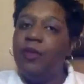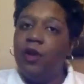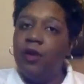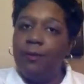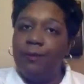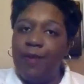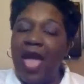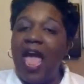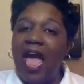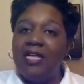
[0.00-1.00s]
your
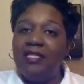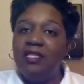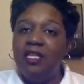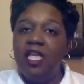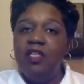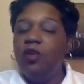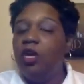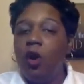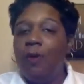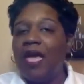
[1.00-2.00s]
past, and you can
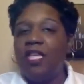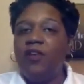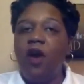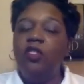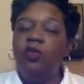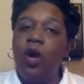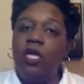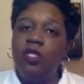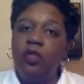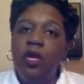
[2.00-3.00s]
go back as far as you want
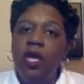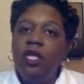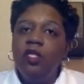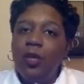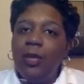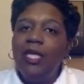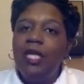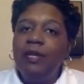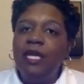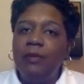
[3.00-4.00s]
to, to a little
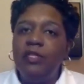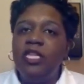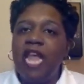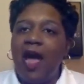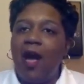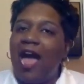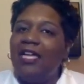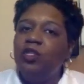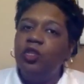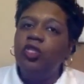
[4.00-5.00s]
bit up to now. How
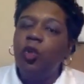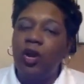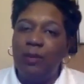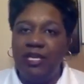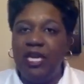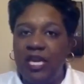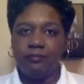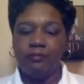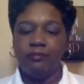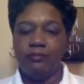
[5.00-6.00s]
did your story begin?
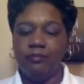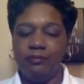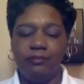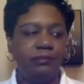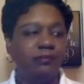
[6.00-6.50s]
Well, my story